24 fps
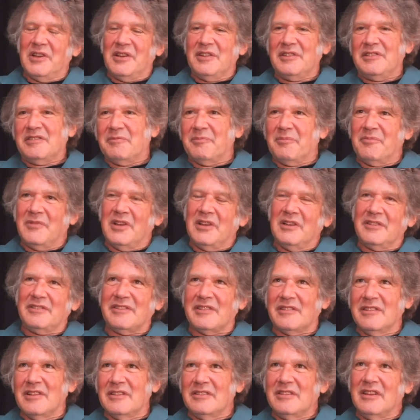it's it's
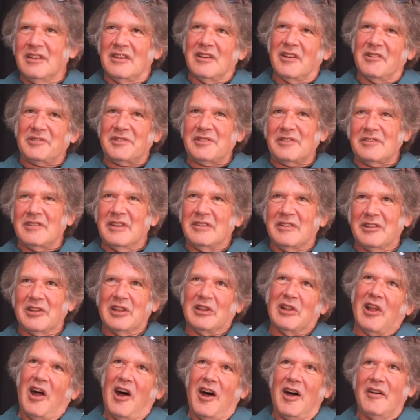a you know it's a
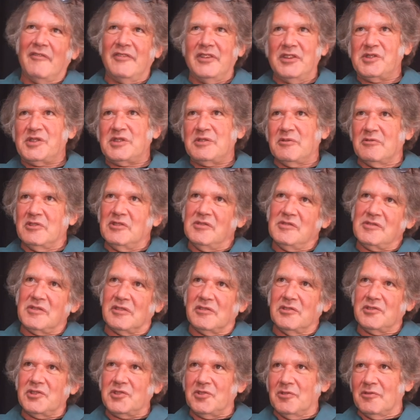little obvious you're
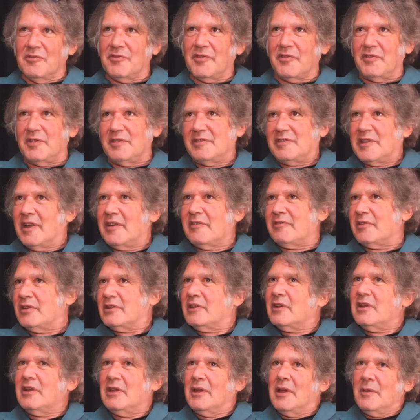using a Shure 57